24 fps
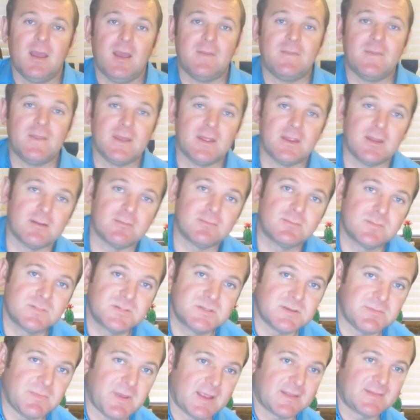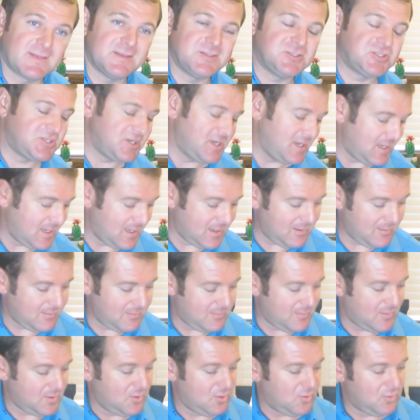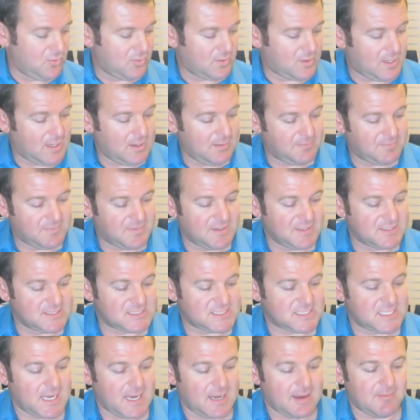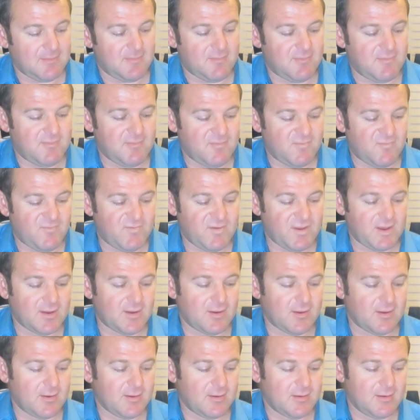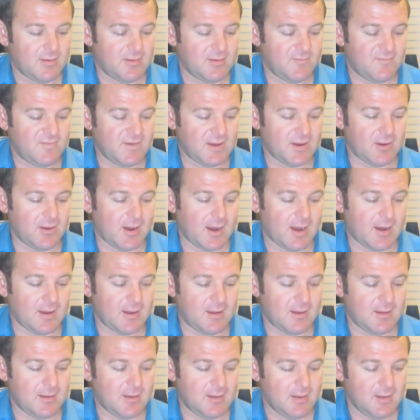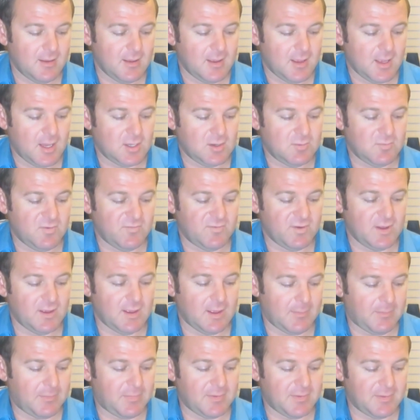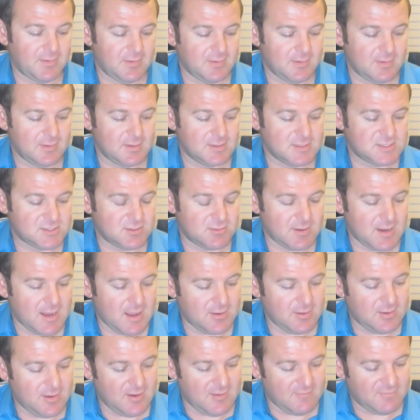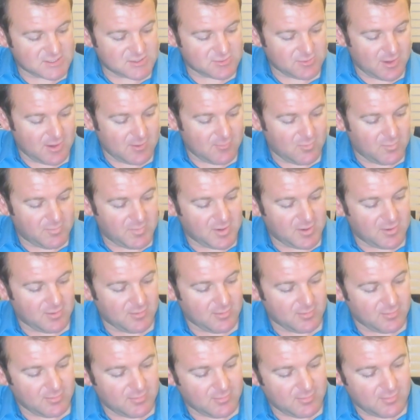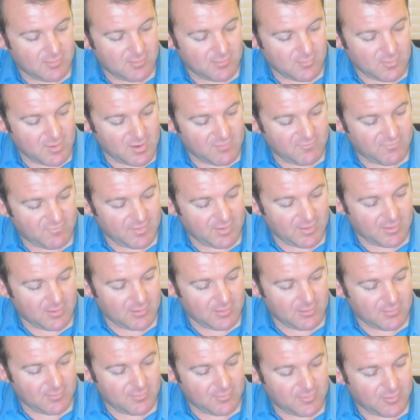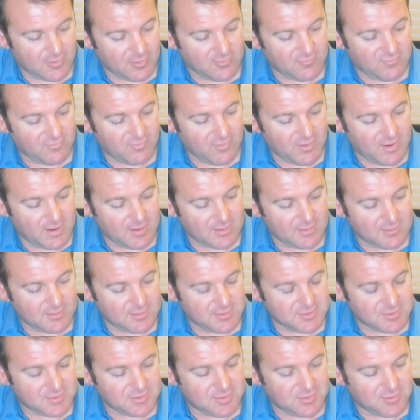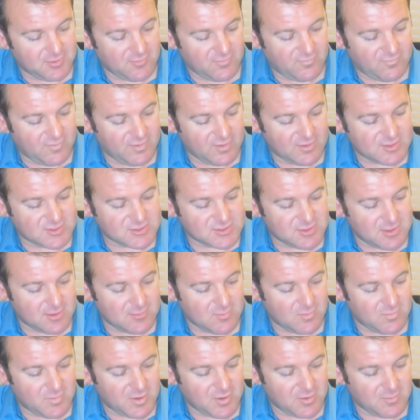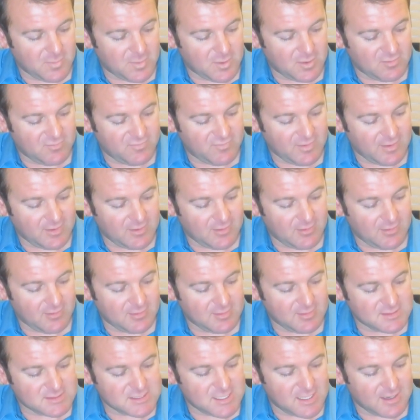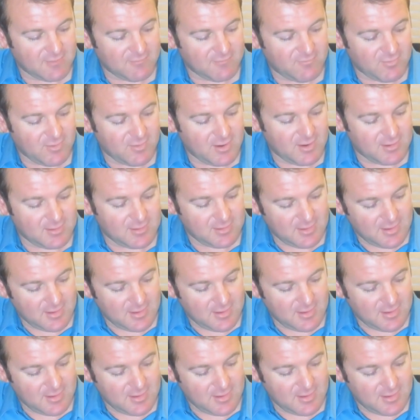And then to make the G, you keep the same fingering, and you move it up. So now you have, the string will be your ring finger, 3rd fret. Your 5th string will be your middle finger, 2nd fret.